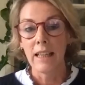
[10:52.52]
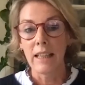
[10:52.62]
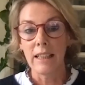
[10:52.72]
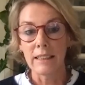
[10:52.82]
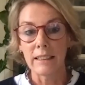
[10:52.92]

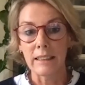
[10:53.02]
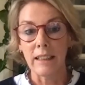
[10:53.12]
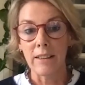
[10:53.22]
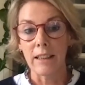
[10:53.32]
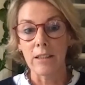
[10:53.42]
is,
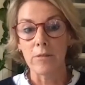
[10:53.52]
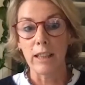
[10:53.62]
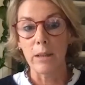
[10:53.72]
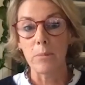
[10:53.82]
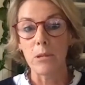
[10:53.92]
I think, a
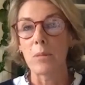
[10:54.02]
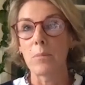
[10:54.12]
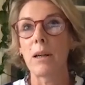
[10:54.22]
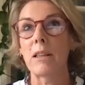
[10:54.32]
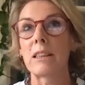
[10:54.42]
really important
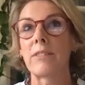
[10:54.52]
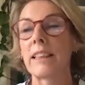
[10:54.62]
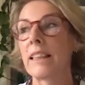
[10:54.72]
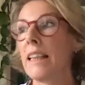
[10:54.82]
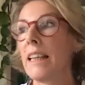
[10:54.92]
part of
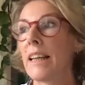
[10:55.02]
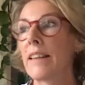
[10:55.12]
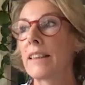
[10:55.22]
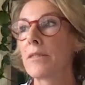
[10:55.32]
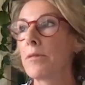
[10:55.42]
it. And
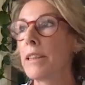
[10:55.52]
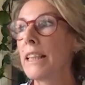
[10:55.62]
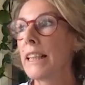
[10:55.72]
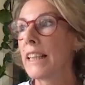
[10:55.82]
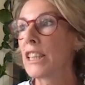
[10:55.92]
there's a
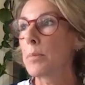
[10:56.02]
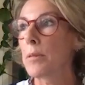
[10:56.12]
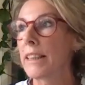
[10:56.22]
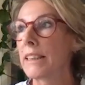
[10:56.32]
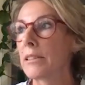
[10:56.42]
really
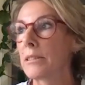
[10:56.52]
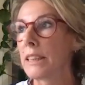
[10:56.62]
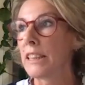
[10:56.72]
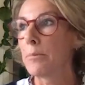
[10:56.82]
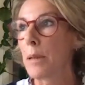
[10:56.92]
inspirational
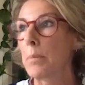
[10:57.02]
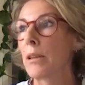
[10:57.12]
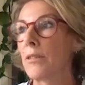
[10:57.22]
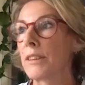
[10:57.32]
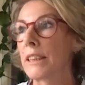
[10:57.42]
chief people
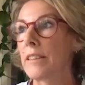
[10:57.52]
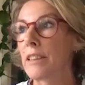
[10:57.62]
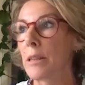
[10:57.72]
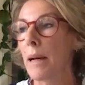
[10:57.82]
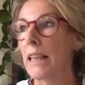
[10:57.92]
officer at
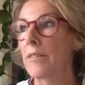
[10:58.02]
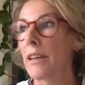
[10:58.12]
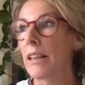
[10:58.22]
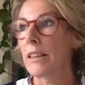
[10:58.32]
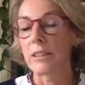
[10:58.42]
the Bank of
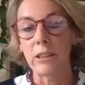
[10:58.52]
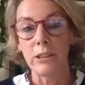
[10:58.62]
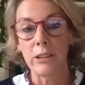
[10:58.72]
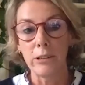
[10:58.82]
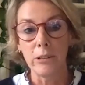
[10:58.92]
Ireland
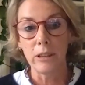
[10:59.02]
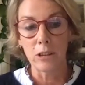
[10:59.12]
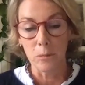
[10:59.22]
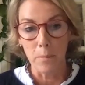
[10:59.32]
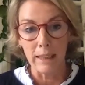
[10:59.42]

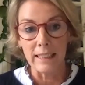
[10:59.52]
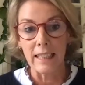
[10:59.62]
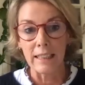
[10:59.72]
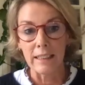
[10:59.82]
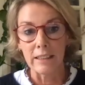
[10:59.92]
called Matt
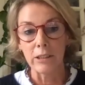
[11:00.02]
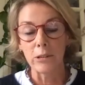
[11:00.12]
Elliott, who